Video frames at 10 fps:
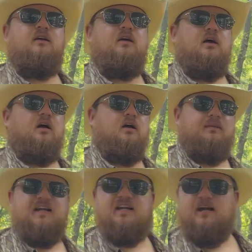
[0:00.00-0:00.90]

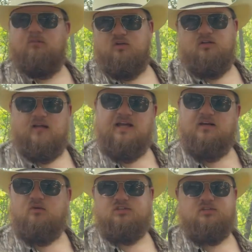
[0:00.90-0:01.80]
Anytime one of the
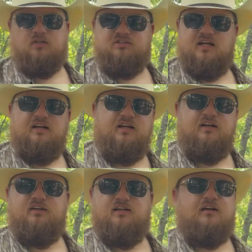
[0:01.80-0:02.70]
landowners comes down
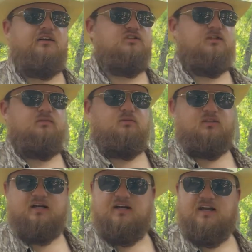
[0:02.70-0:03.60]
here to go do something with
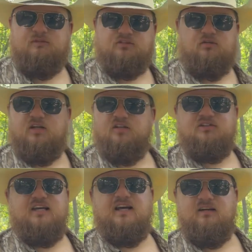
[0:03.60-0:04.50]
their cameras on the other
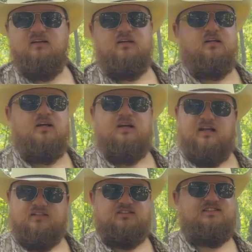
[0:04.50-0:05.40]
side,
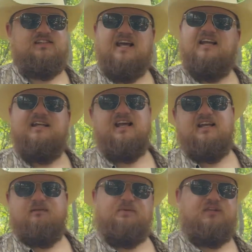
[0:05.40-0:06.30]
it's steady
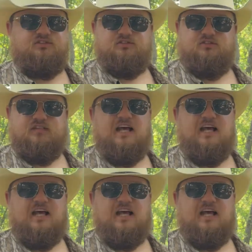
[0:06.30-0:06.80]
taking pictures.